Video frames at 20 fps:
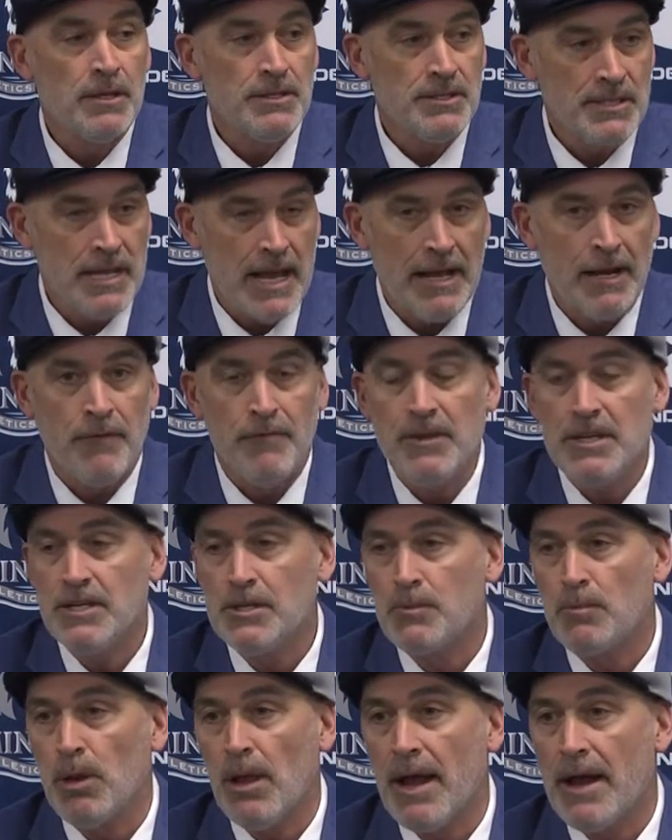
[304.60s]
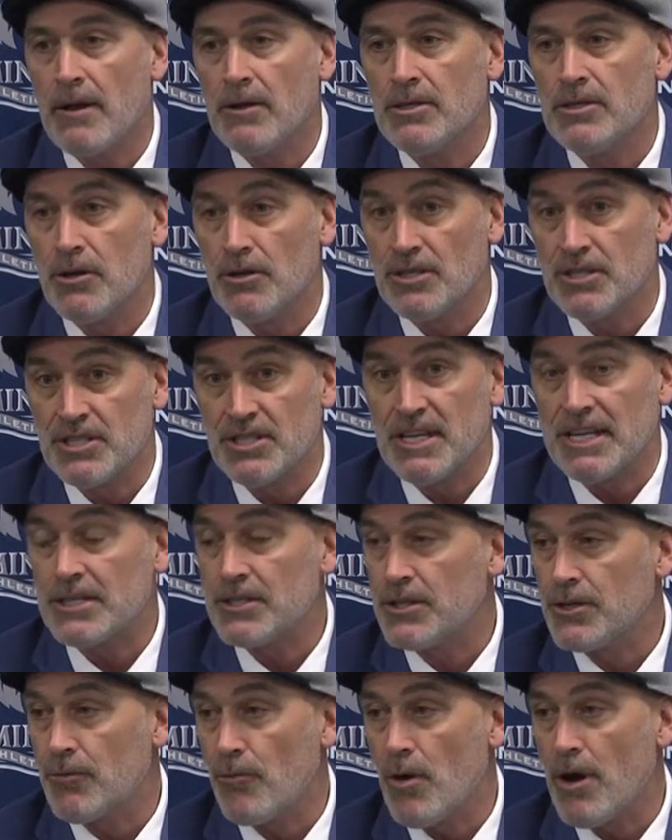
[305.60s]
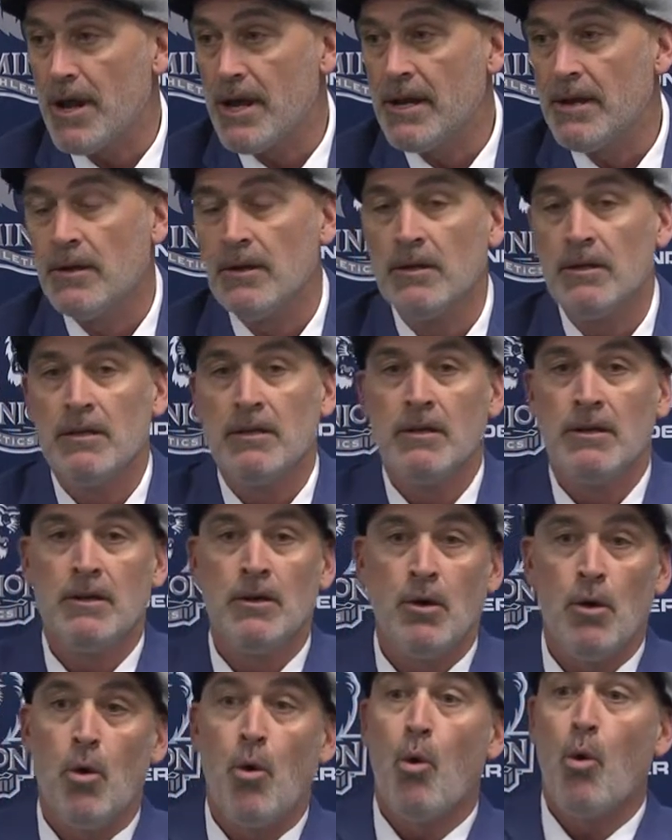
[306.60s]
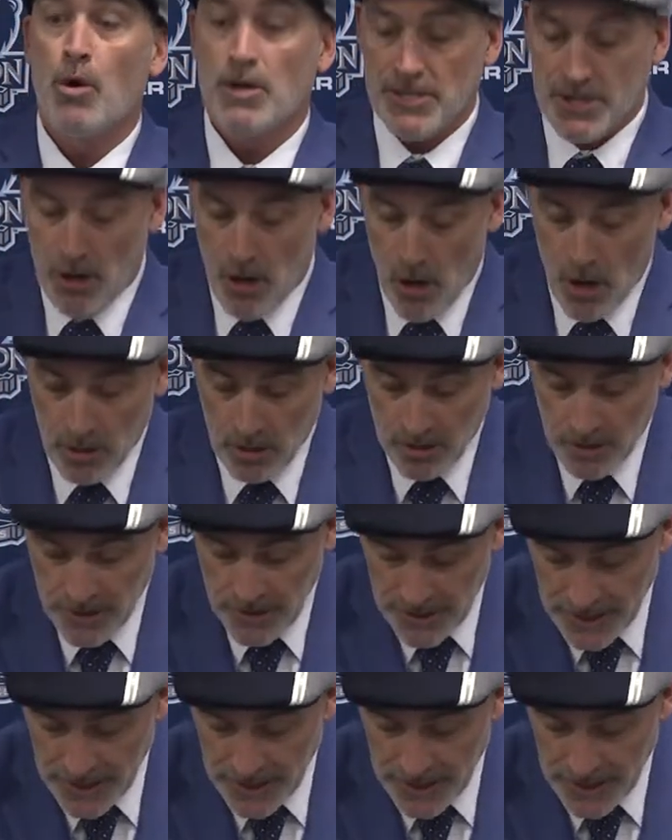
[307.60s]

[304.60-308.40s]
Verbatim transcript: 10 of these players are 6'3 or taller